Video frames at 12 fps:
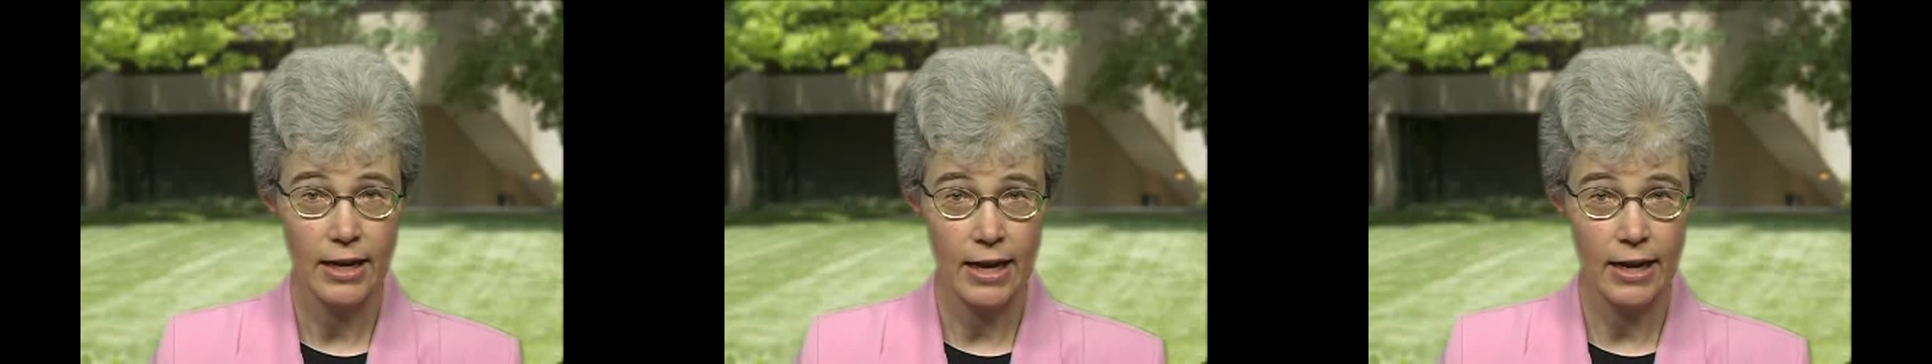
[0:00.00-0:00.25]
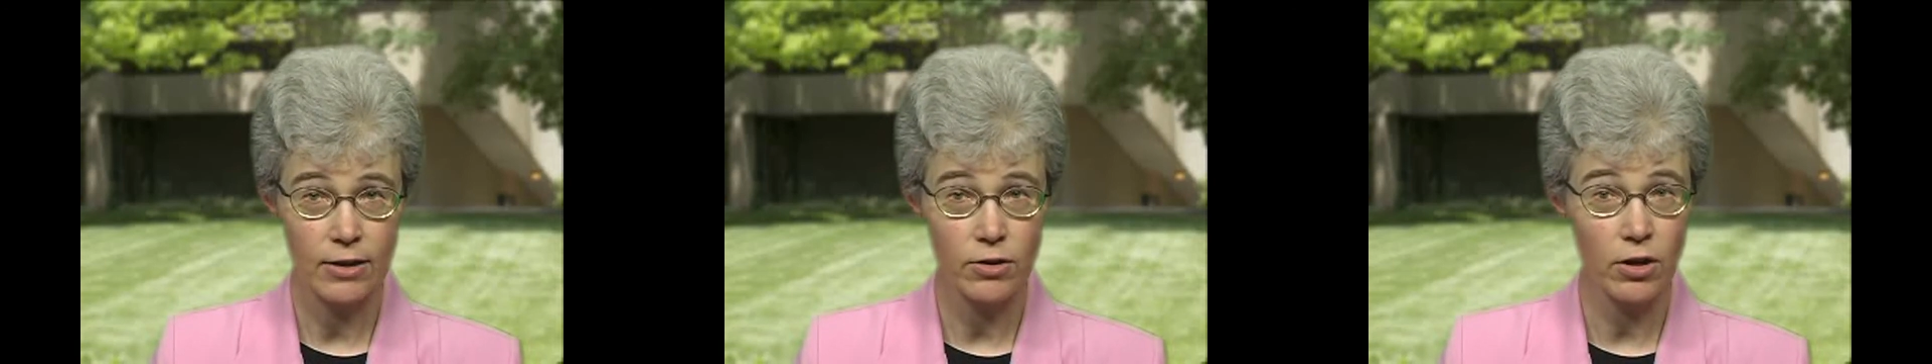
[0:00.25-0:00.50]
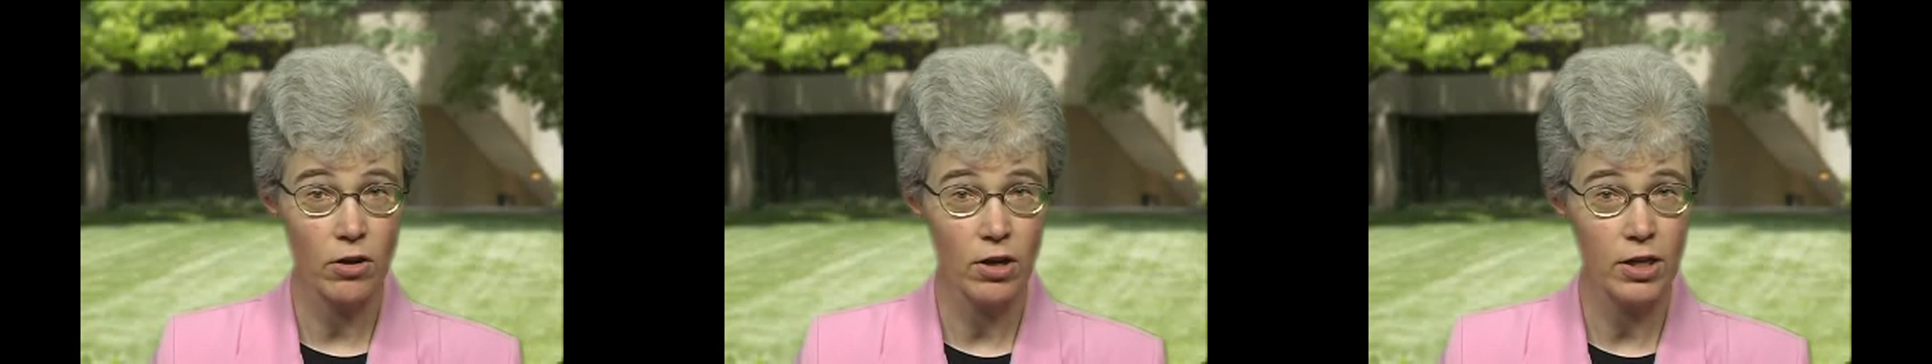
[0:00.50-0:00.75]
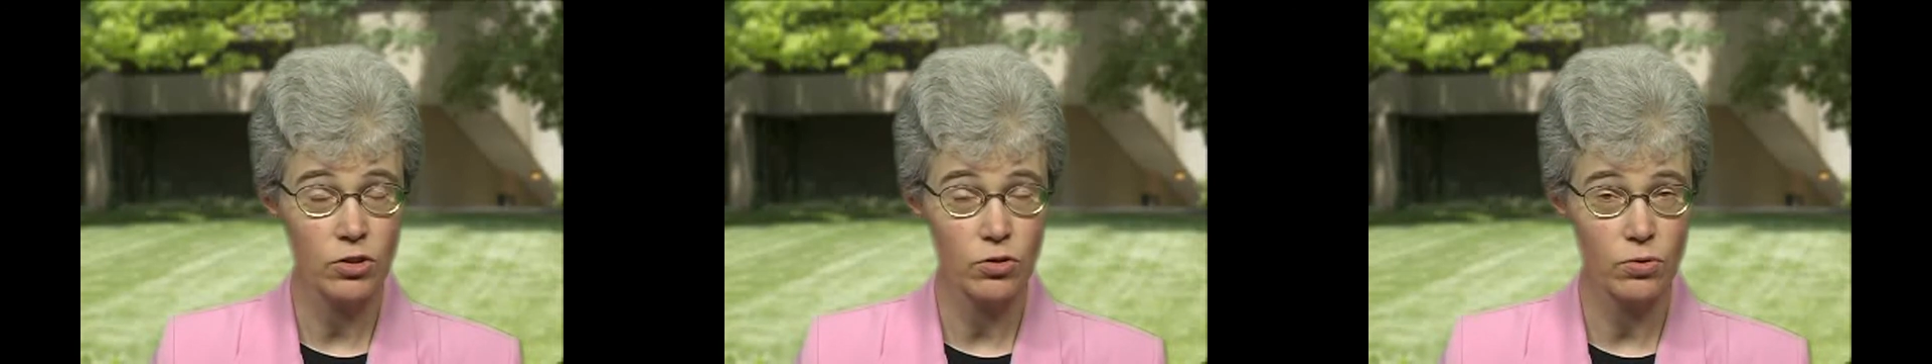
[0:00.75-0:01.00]
and outer
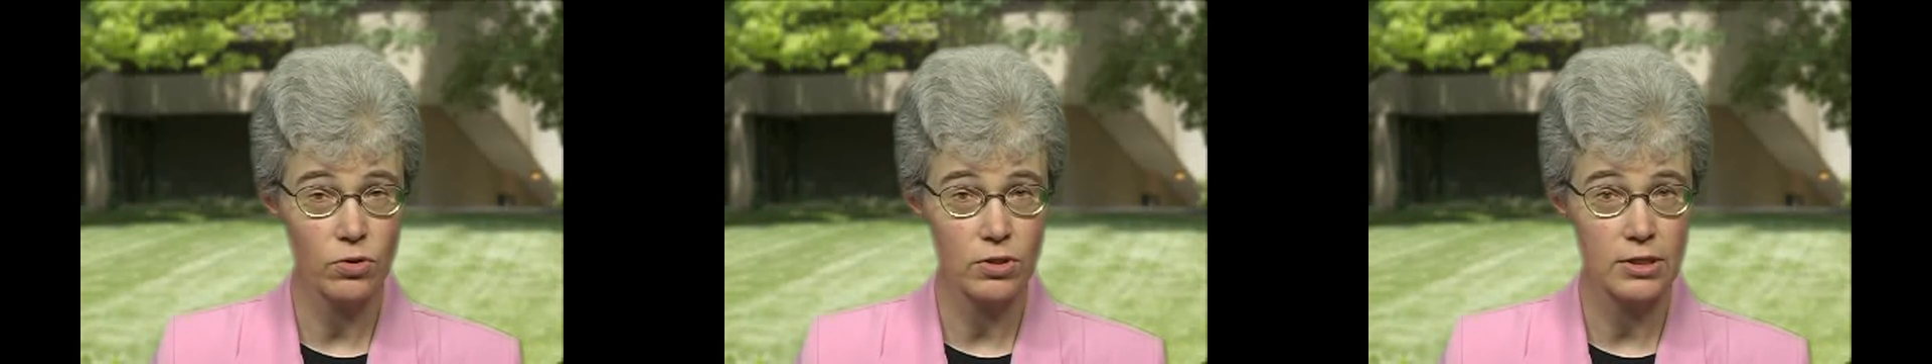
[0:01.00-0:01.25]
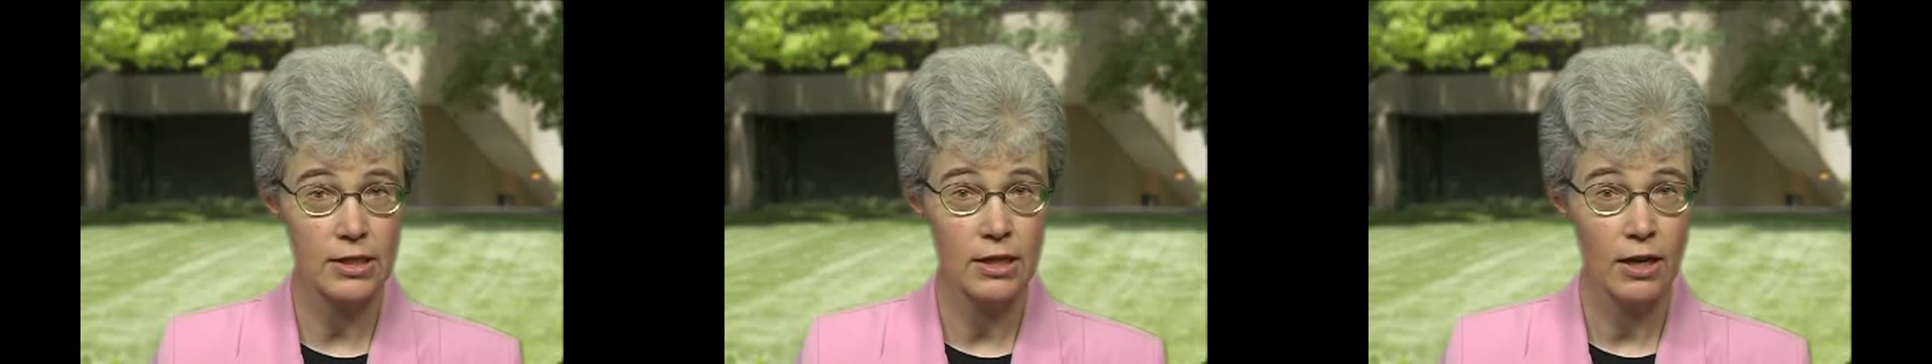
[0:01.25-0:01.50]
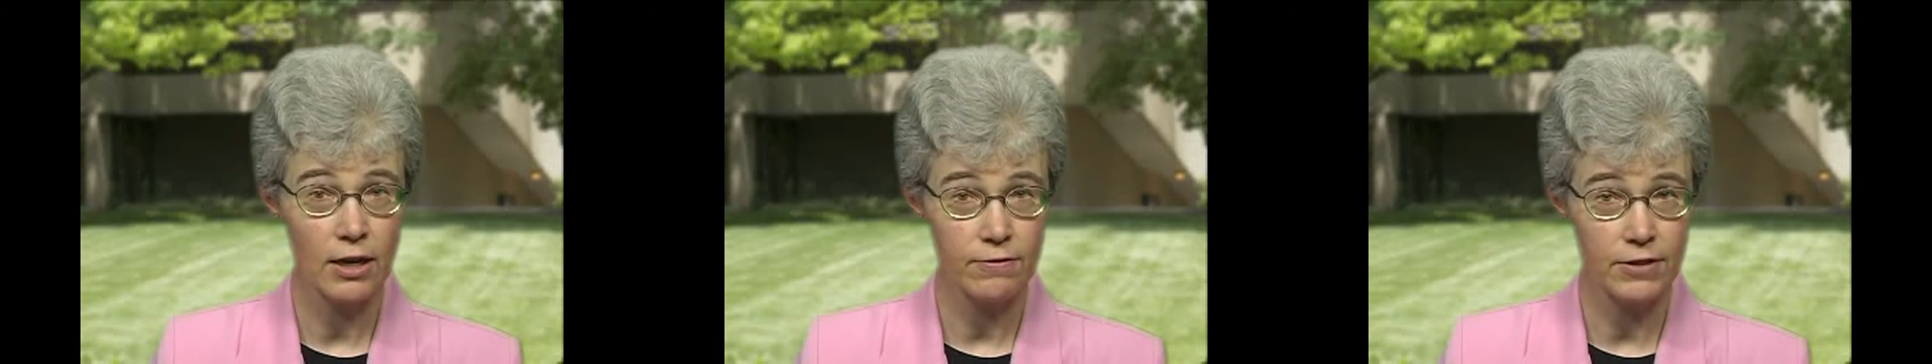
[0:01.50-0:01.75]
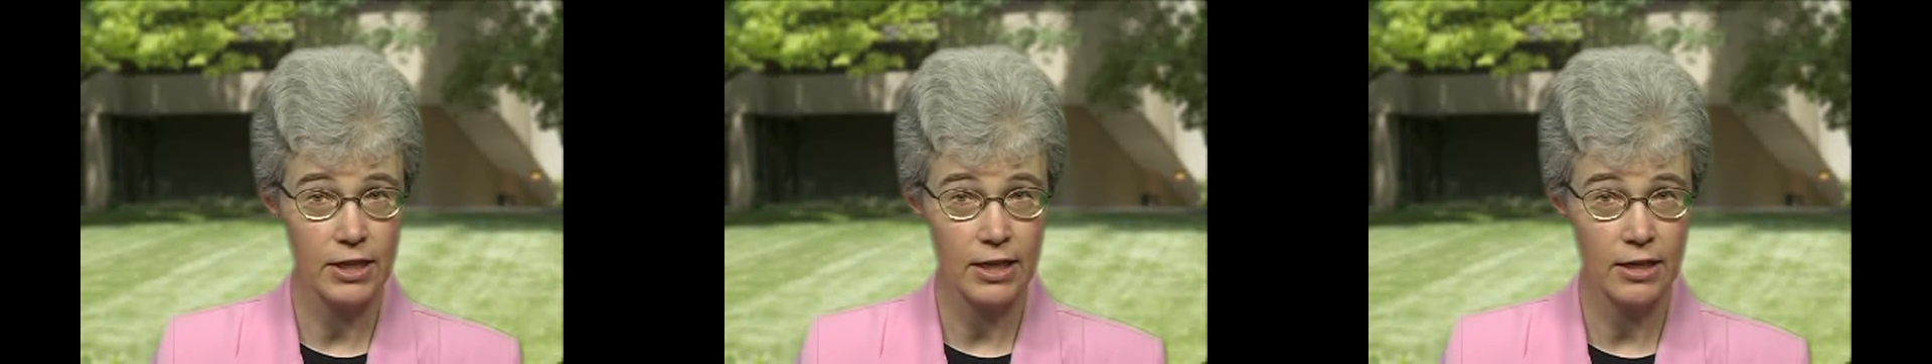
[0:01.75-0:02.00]
contours
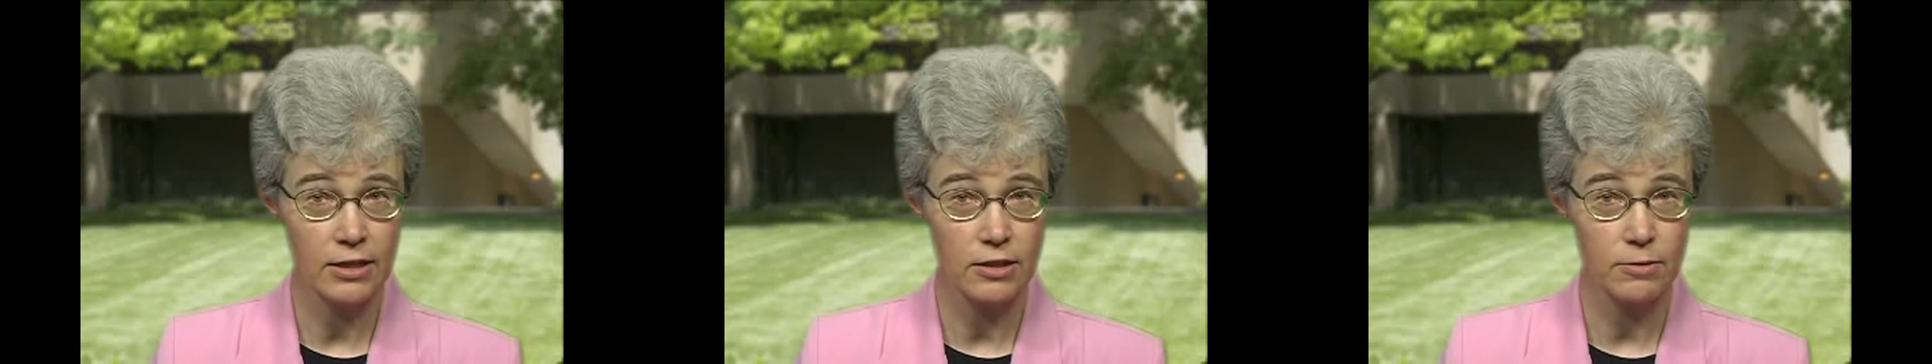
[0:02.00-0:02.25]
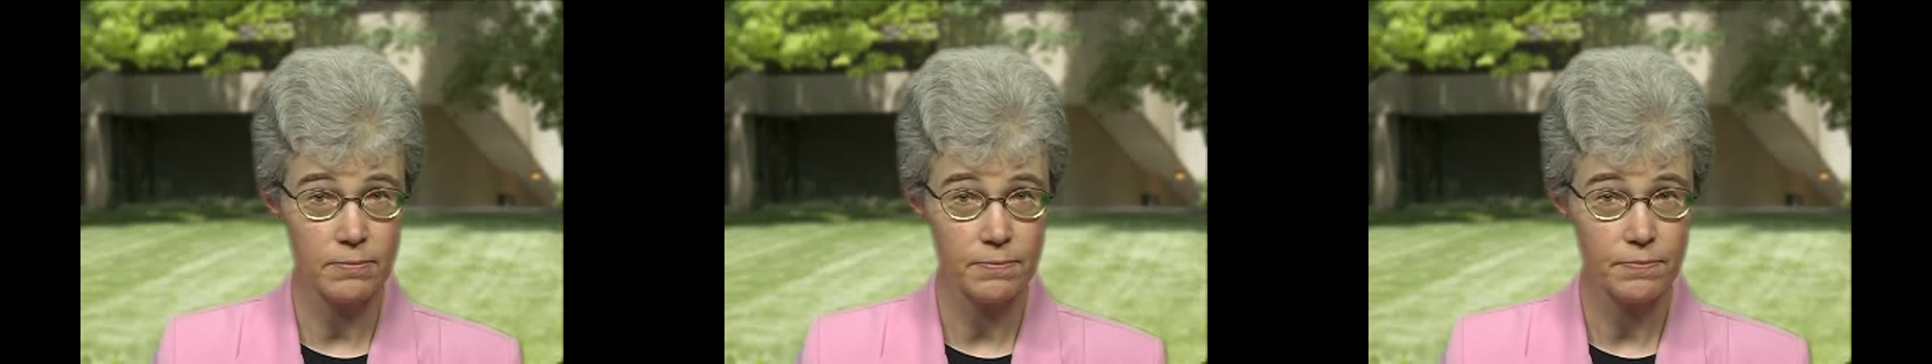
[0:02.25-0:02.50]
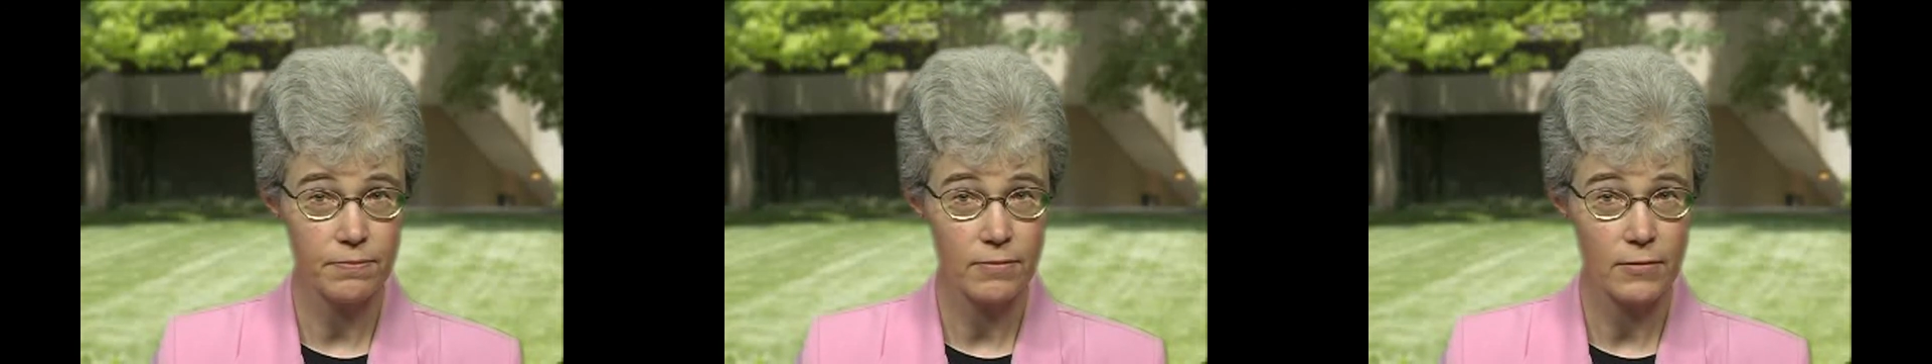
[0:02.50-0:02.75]
of the kingdom.